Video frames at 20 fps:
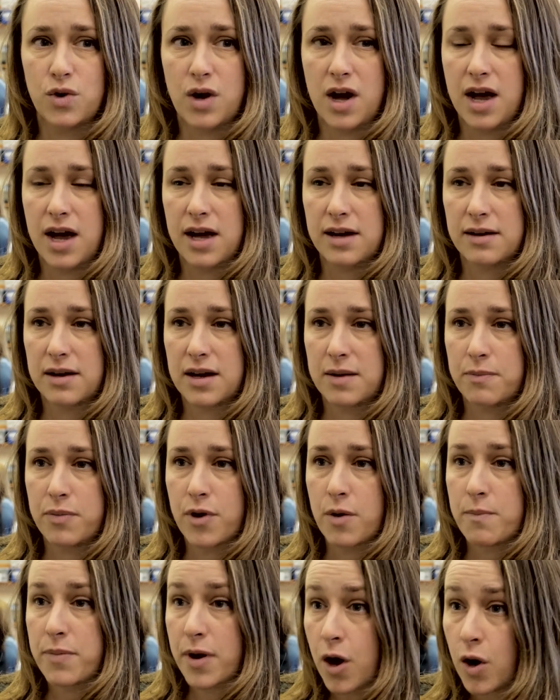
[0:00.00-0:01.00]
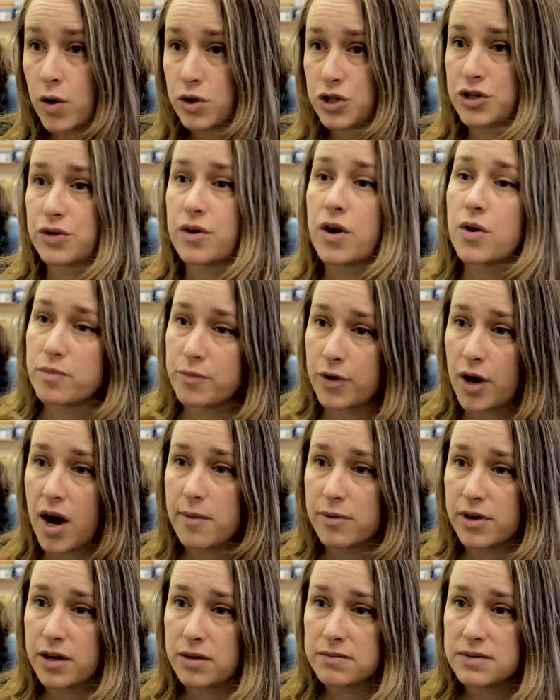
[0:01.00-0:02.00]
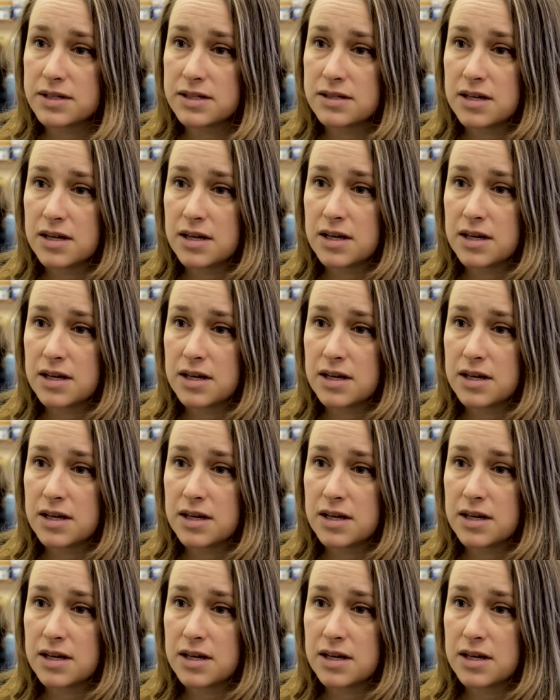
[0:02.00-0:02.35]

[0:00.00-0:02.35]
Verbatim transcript: uh, propose your own problems